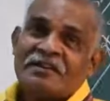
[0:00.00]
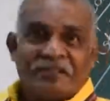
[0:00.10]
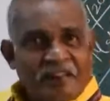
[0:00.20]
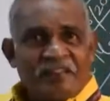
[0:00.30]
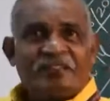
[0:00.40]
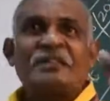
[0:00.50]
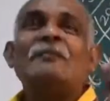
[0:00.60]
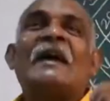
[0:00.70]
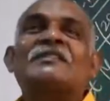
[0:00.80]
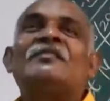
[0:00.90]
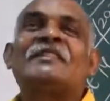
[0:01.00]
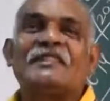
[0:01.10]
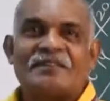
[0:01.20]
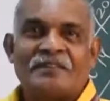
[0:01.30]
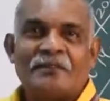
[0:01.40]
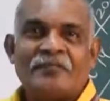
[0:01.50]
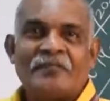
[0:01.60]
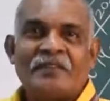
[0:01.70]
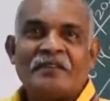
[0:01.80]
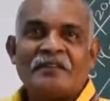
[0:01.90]
there is some activities.
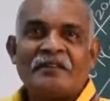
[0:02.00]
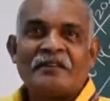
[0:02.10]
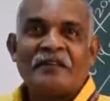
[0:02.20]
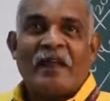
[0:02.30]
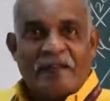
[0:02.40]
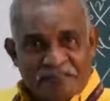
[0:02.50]
At